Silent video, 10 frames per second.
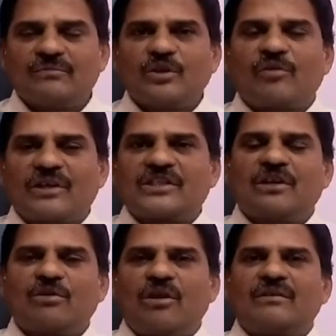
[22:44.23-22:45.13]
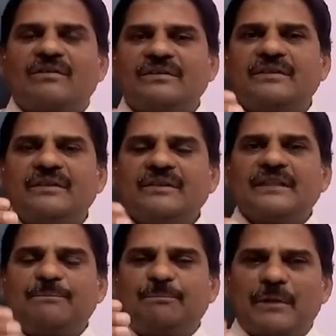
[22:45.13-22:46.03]
Now Russia got
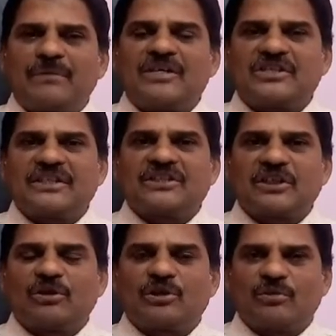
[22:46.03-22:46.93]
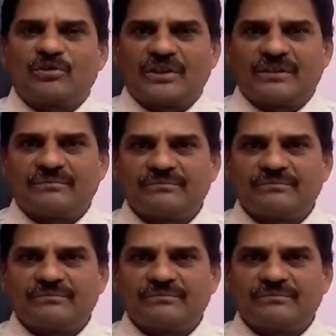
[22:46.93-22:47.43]
a permanent seat in Security Council